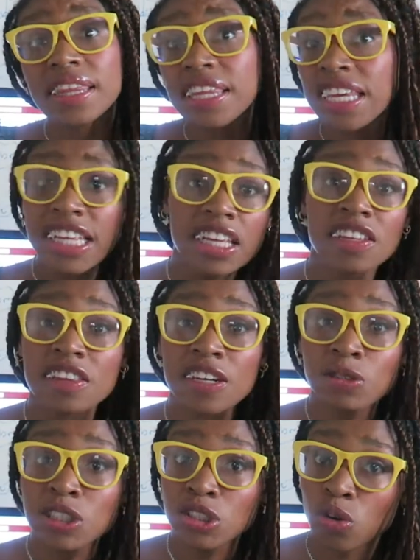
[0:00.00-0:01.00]
then
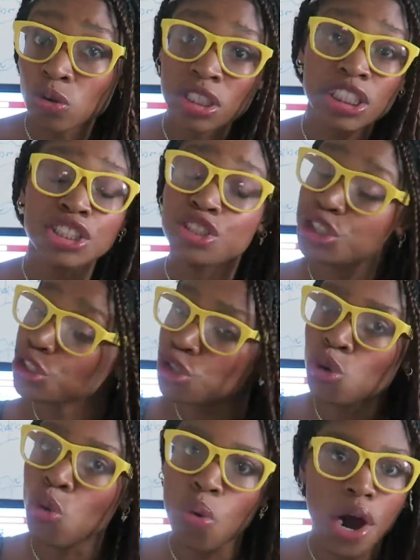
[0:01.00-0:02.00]
there was only
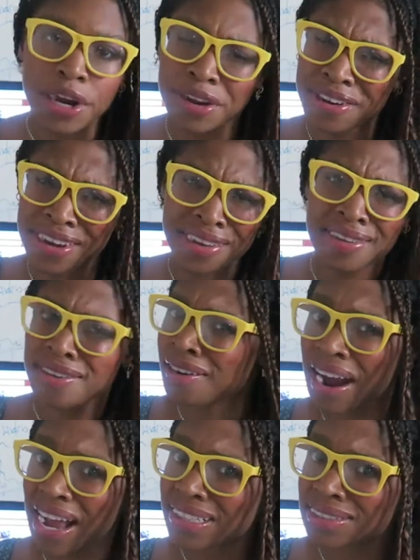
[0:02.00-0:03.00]
dew watering the
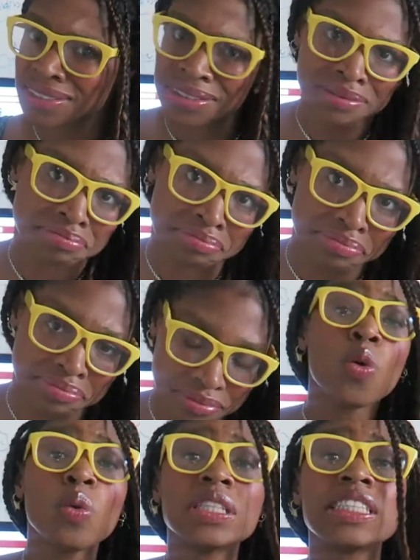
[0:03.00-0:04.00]
grass.
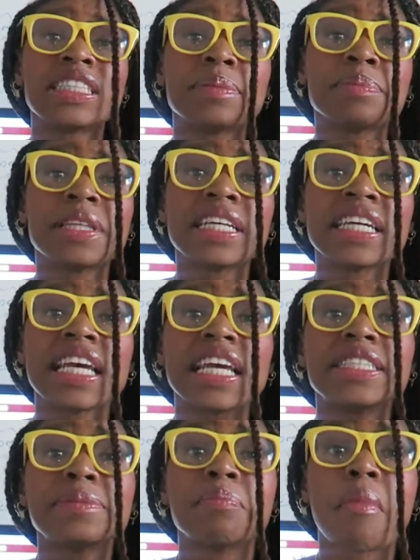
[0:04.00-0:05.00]
When something
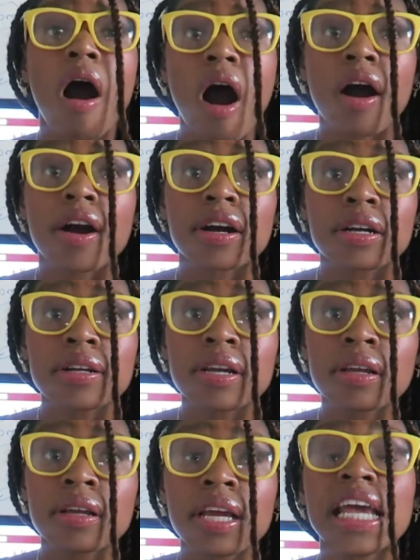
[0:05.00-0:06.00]
is
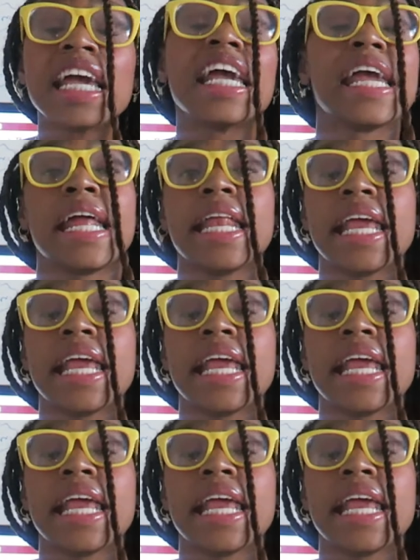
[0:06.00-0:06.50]
marred, it